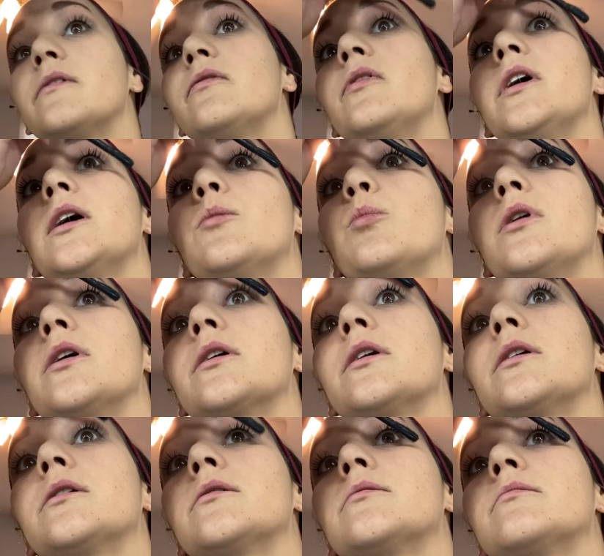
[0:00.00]
Fake
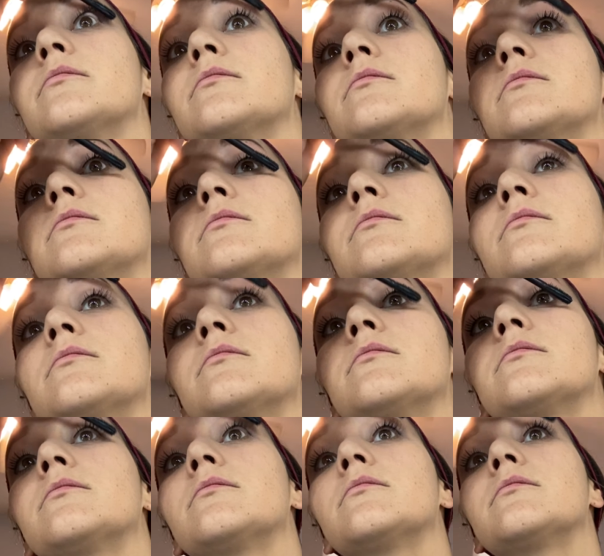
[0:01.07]
barking.
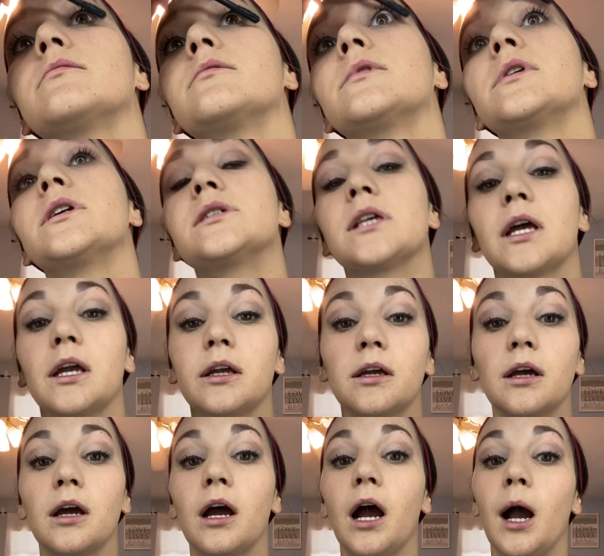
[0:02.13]
He's like,
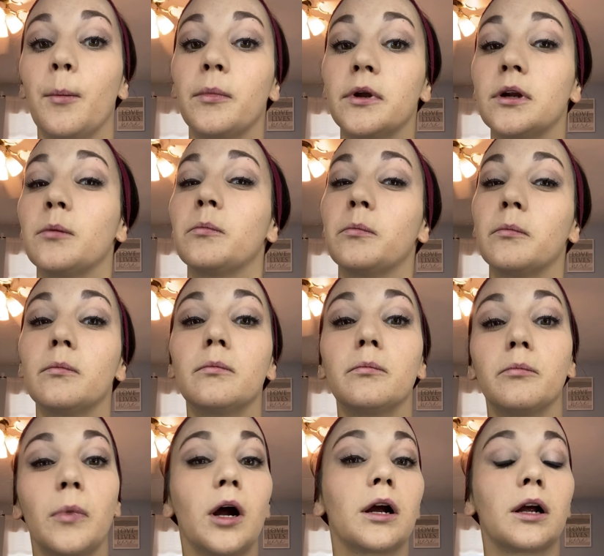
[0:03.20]
I'm gonna
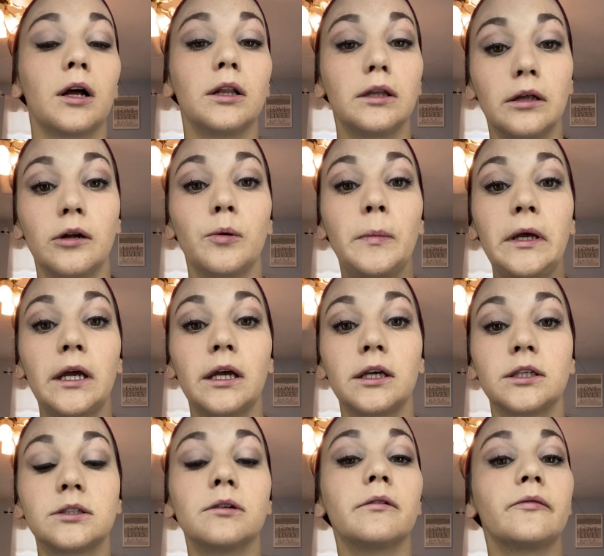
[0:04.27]
bark a little bit,
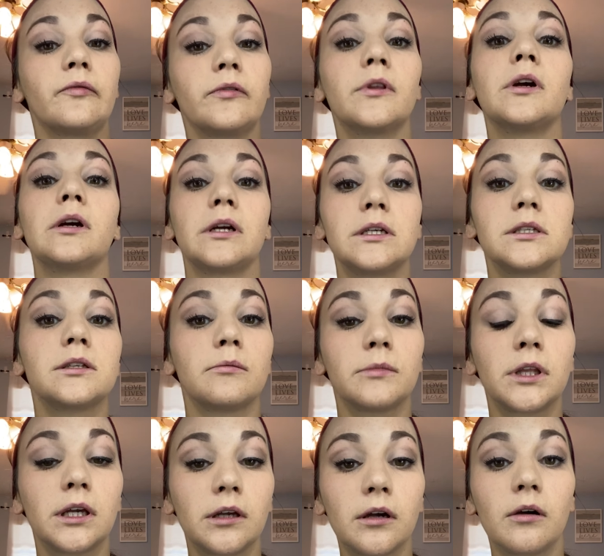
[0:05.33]
so if there is
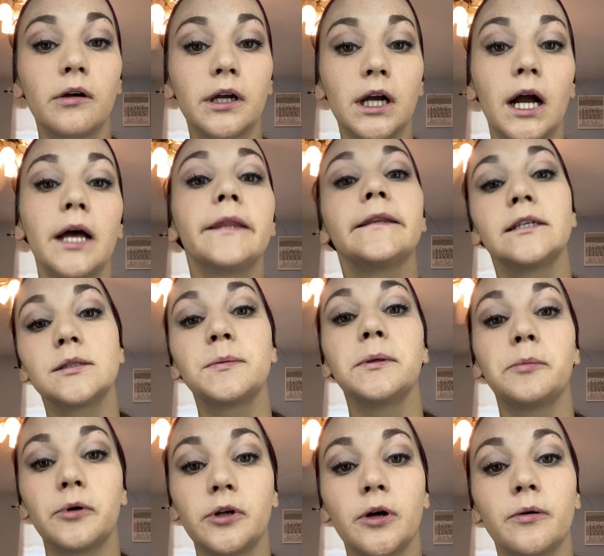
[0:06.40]
something going on, these
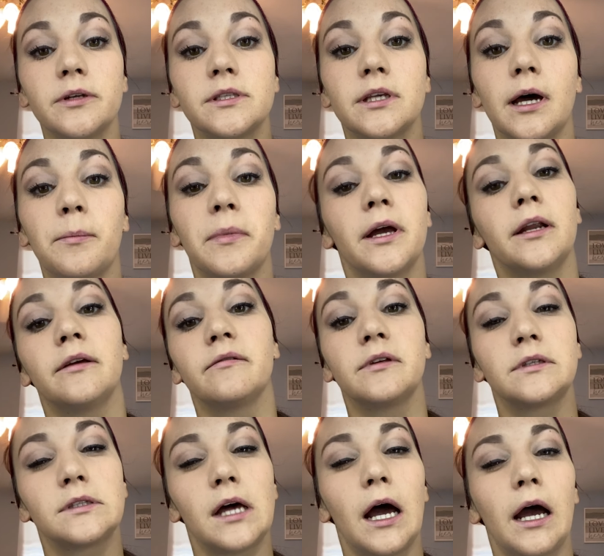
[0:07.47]
people know what's up, and if
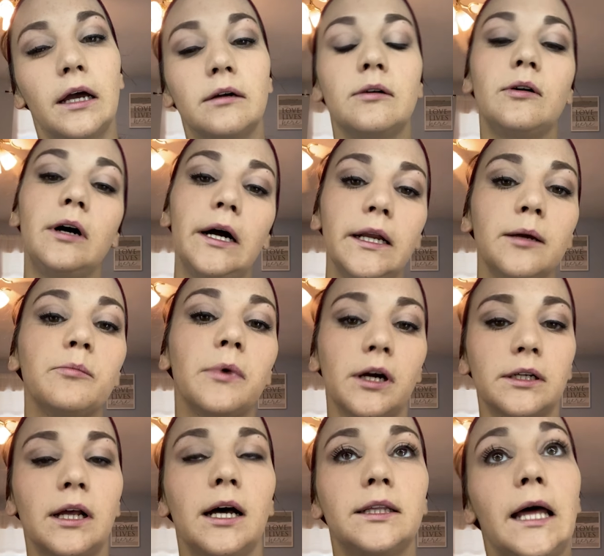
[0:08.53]
it's not, well, I didn't
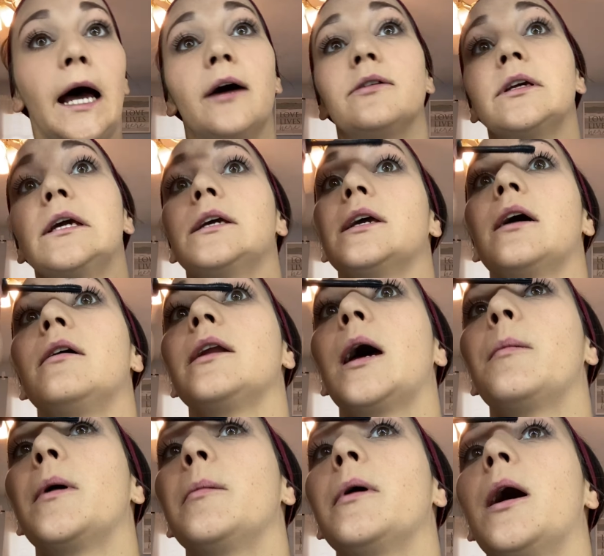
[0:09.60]
bark that loud to get yelled
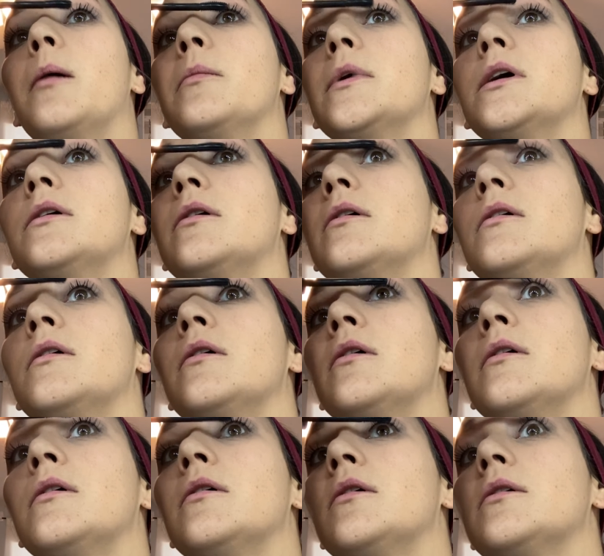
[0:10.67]
at by mom.
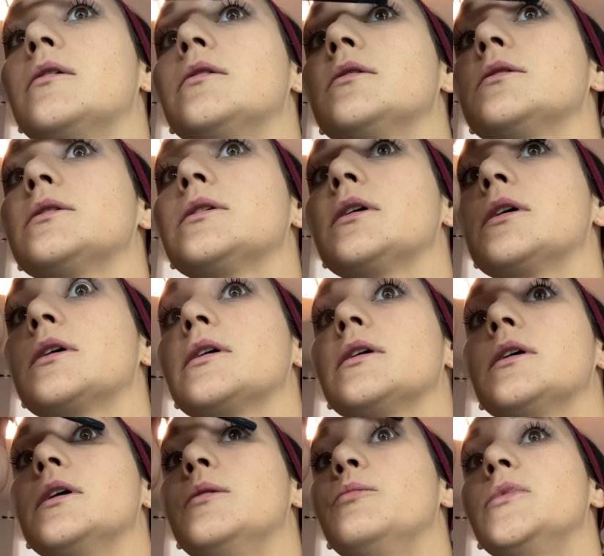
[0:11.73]
It's like an
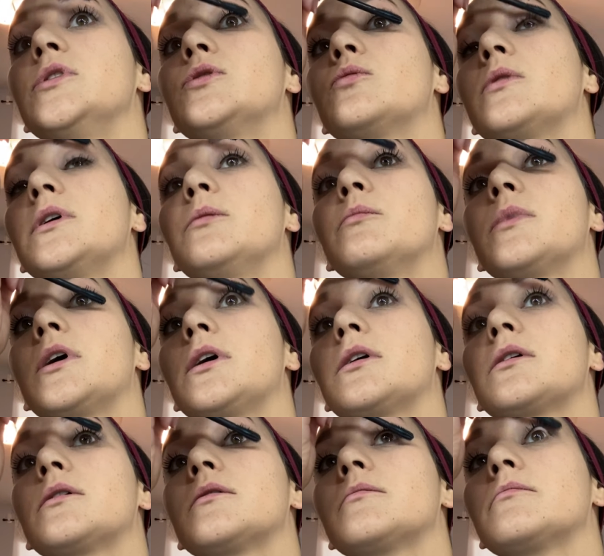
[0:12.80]
in-between bark.